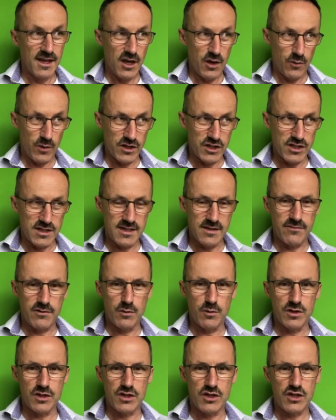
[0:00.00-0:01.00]
which is if
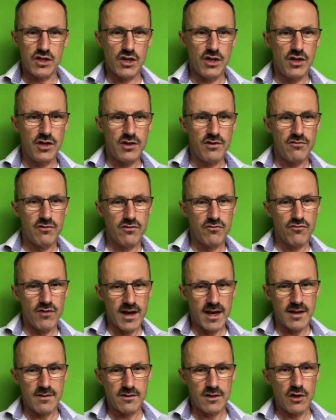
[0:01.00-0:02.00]
you were to turn
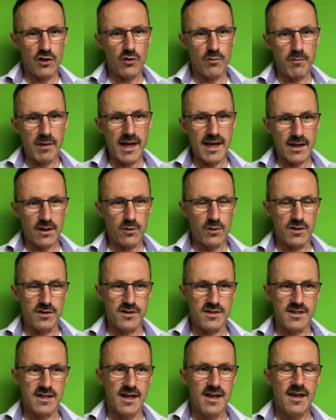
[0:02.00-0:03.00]
around and look
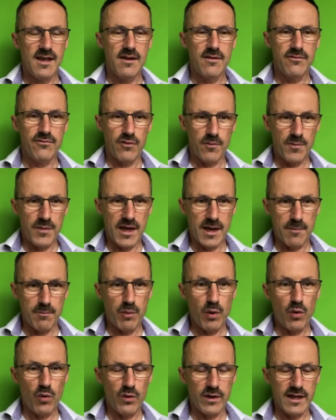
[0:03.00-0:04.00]
backwards from that
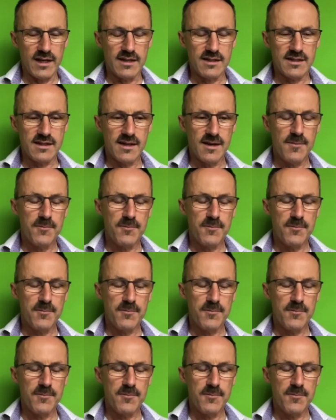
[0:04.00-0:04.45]
point,